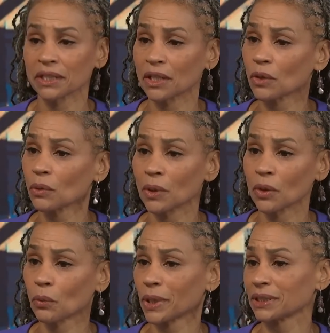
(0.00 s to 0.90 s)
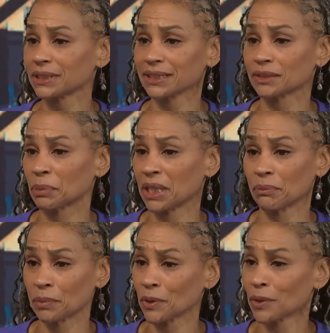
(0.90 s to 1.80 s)
you know, we're just
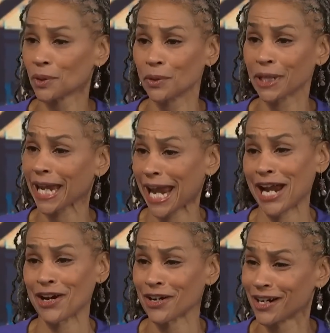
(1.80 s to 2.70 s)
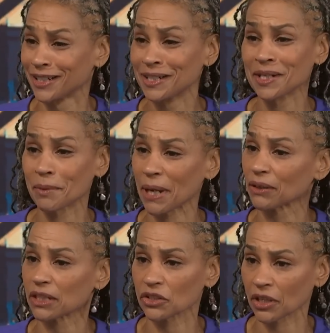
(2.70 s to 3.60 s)
people who care
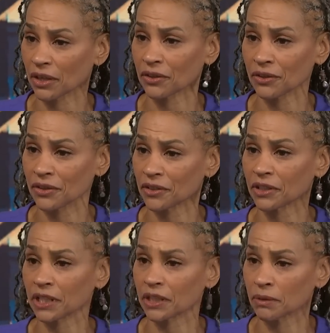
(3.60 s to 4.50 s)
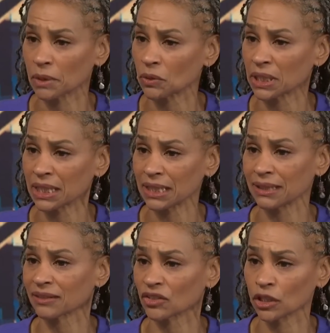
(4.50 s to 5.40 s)
about each other, that are in a community
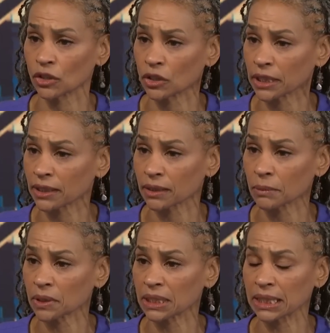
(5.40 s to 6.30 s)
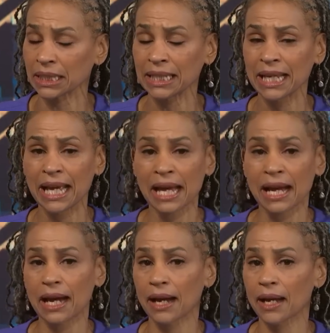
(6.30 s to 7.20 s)
that's a learning community.
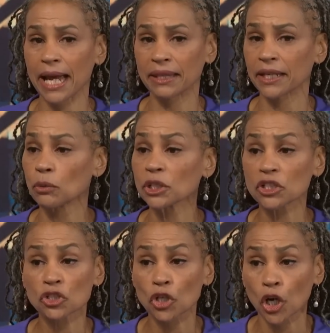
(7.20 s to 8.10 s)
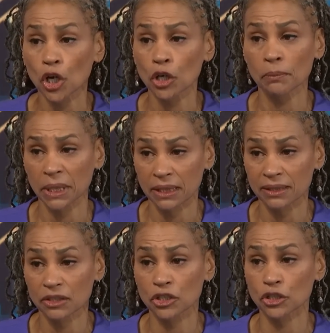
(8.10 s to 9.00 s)
Uh, and they were
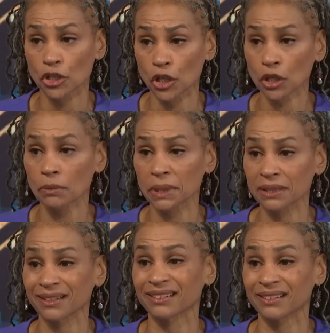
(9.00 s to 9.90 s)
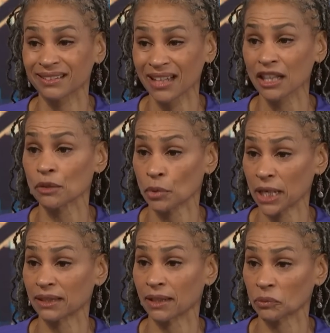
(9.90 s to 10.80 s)
determined, determined to
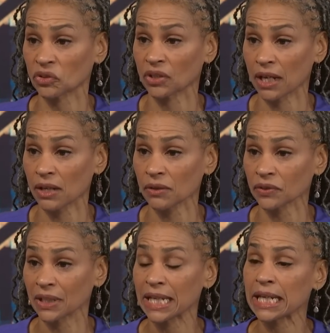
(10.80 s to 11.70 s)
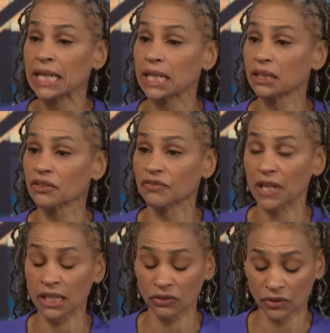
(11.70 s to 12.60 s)
celebrate themselves in the
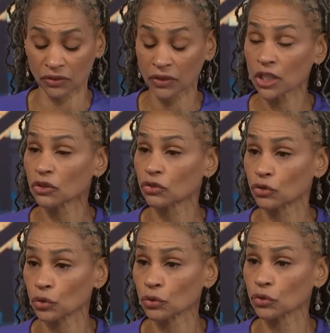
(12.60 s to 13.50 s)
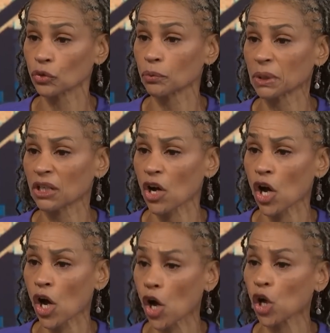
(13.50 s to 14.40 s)
face of students who have been
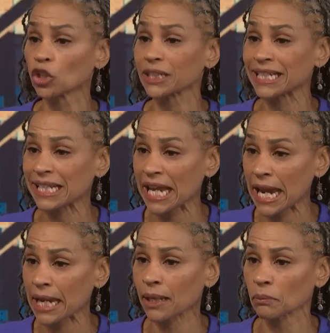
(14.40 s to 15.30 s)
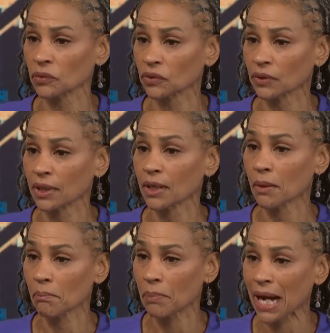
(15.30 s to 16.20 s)
called names
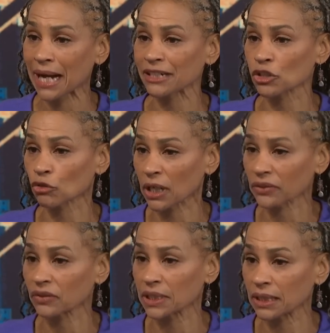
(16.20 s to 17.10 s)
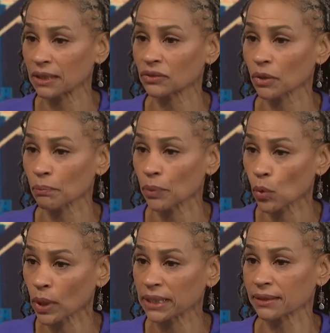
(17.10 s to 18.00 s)
by trustees
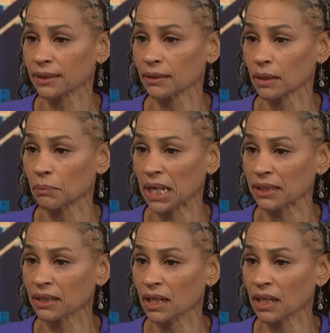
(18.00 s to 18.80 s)
appointed by the